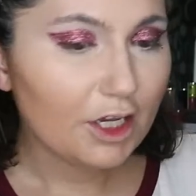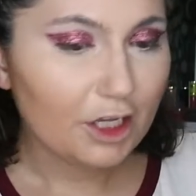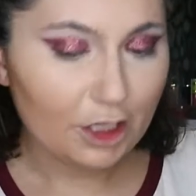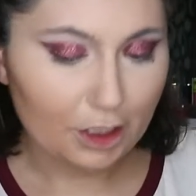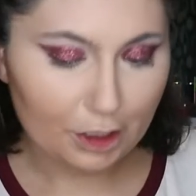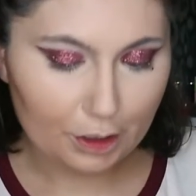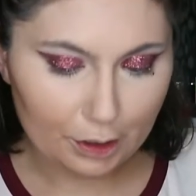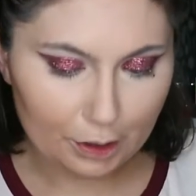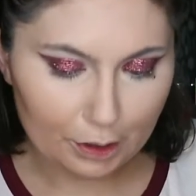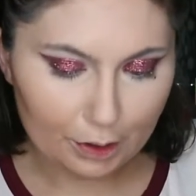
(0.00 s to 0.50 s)

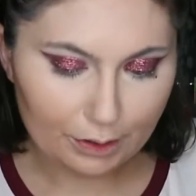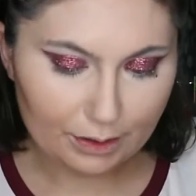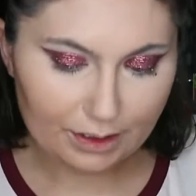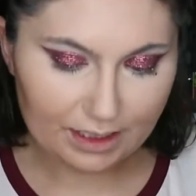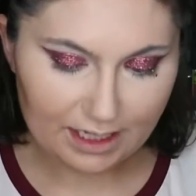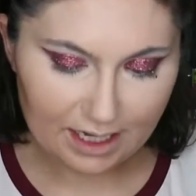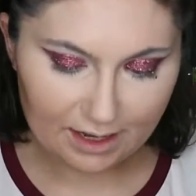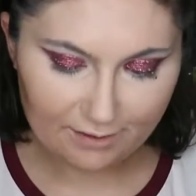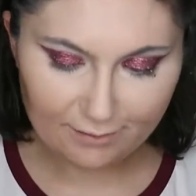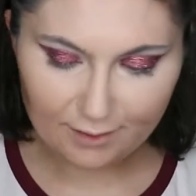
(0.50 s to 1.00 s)
Your girl
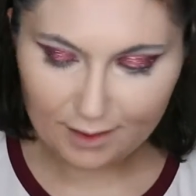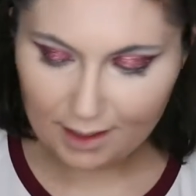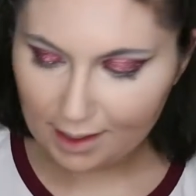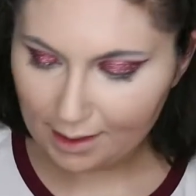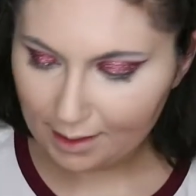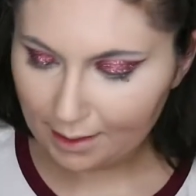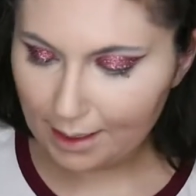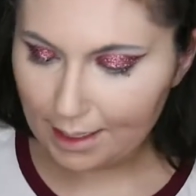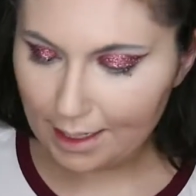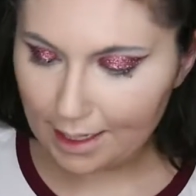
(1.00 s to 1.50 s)

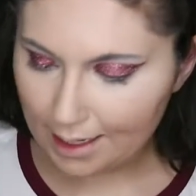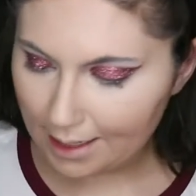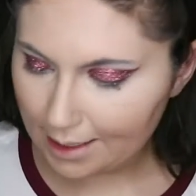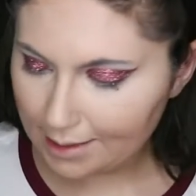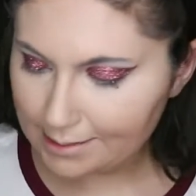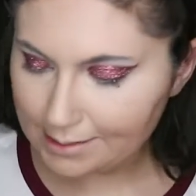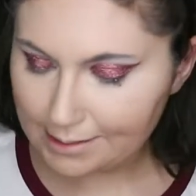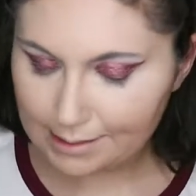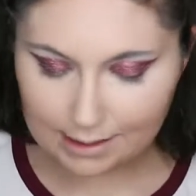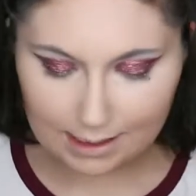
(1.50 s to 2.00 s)
definitely
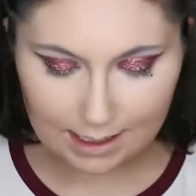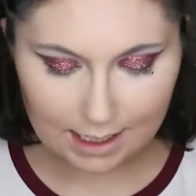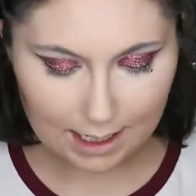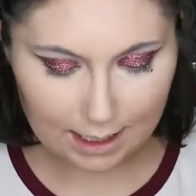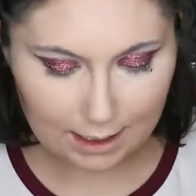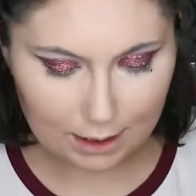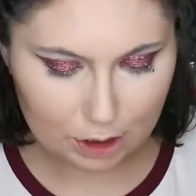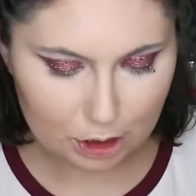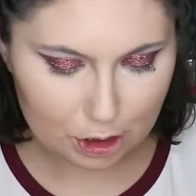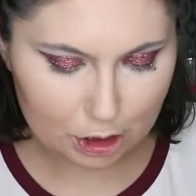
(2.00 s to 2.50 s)
has
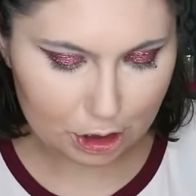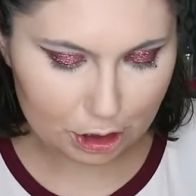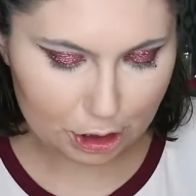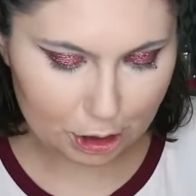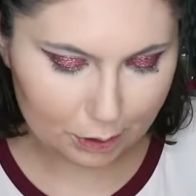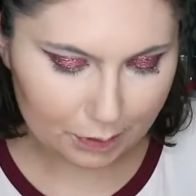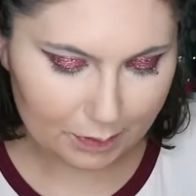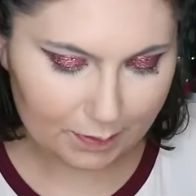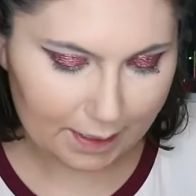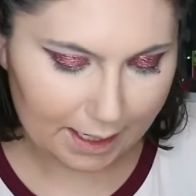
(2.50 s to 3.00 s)

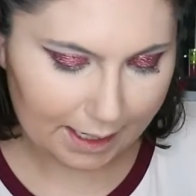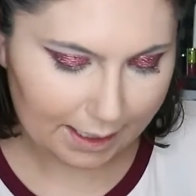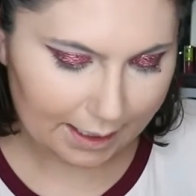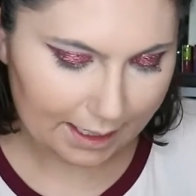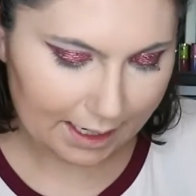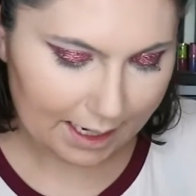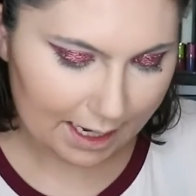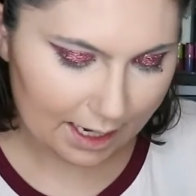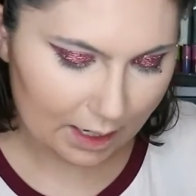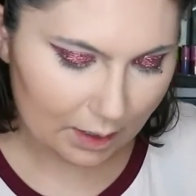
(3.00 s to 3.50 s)
texture right
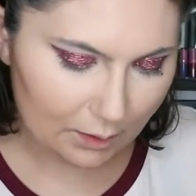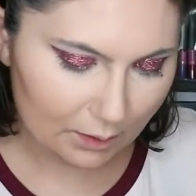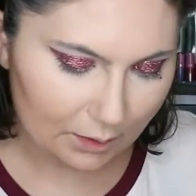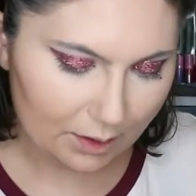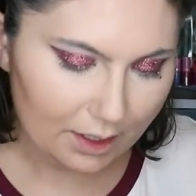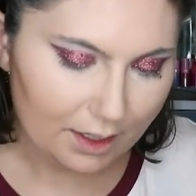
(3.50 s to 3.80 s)
now.